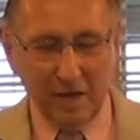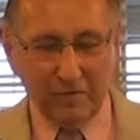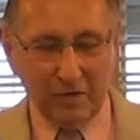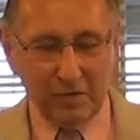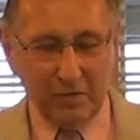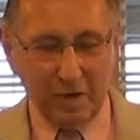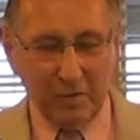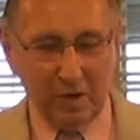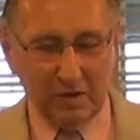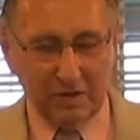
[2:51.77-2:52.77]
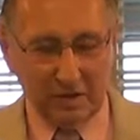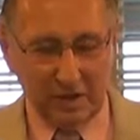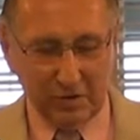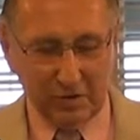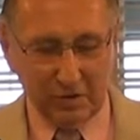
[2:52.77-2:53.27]
First one I want to
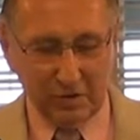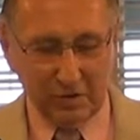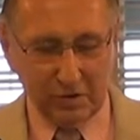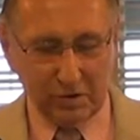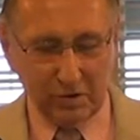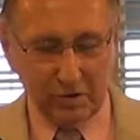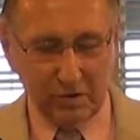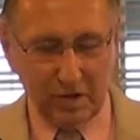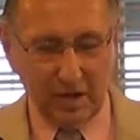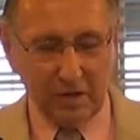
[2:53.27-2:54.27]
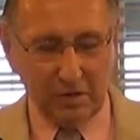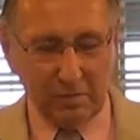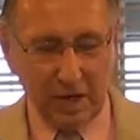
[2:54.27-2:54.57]
introduce you to is a